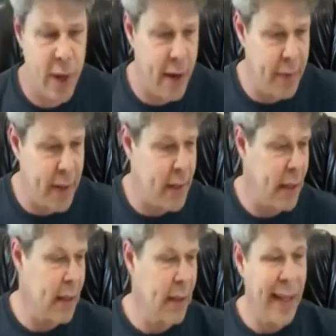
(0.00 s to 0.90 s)
We have these
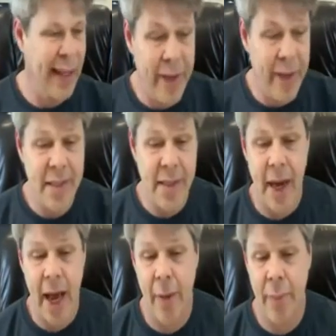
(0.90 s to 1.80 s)
events that
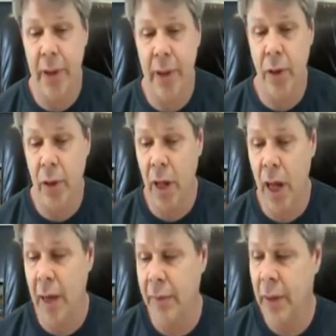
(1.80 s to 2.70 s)
happen in our
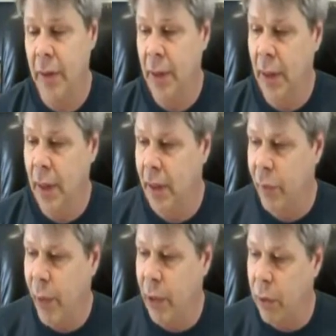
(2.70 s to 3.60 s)
life, and
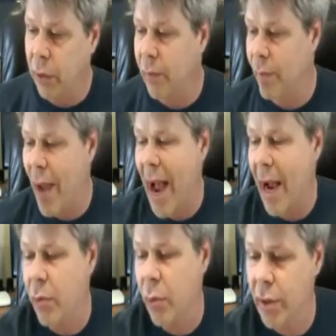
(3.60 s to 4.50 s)
if we look
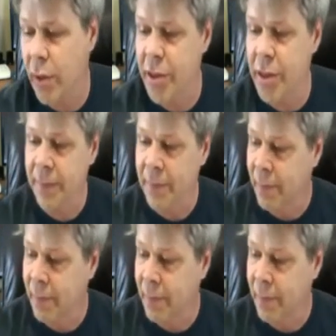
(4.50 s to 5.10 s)
backwards.